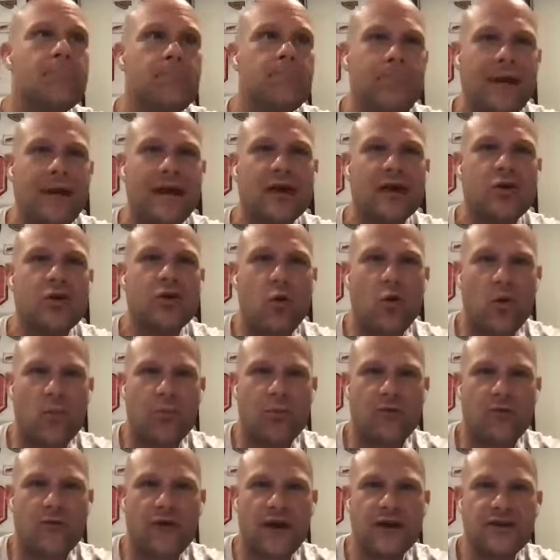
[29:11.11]
big
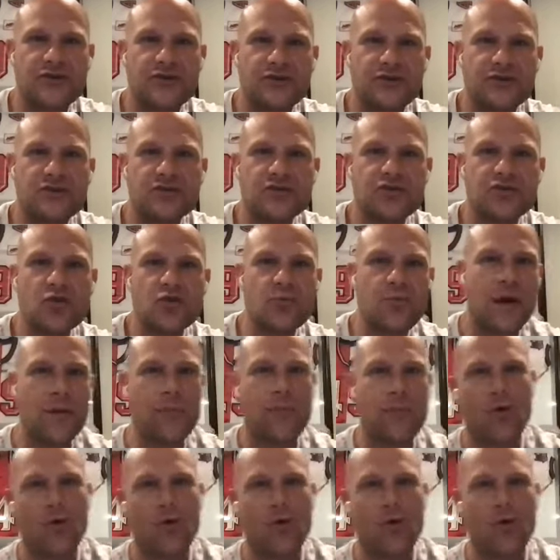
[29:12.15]
corporation scoop up